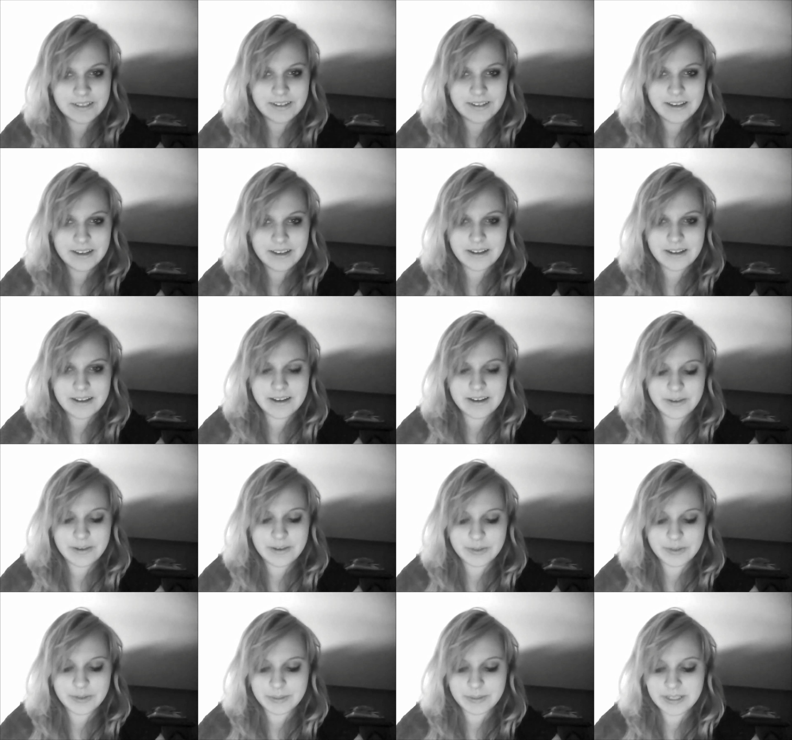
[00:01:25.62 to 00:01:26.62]
don't know how to
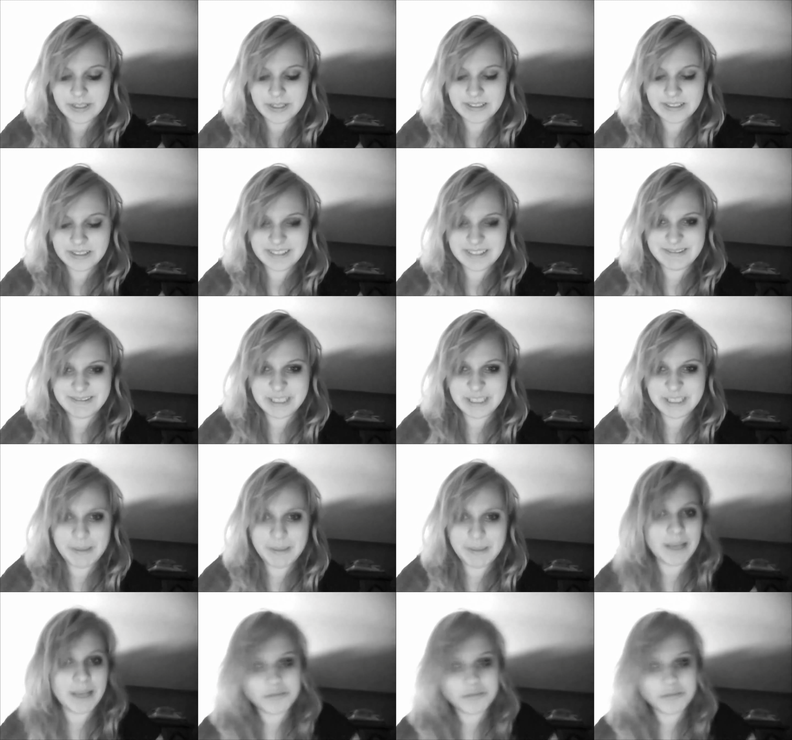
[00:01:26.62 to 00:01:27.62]
explain it, like, smack
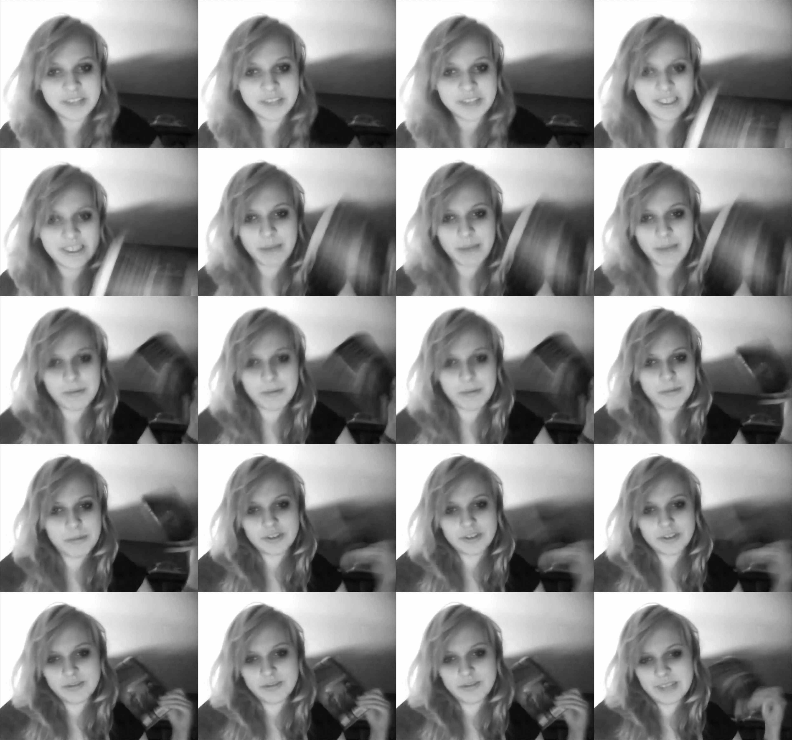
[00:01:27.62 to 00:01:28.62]
him beside the head with my book as
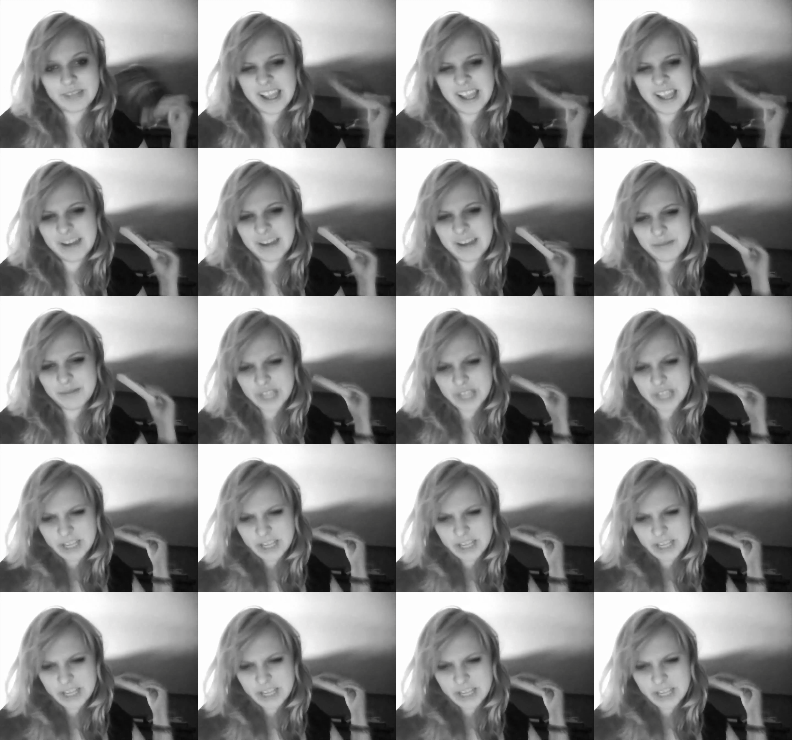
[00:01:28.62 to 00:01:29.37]
soon as I got it. It was like,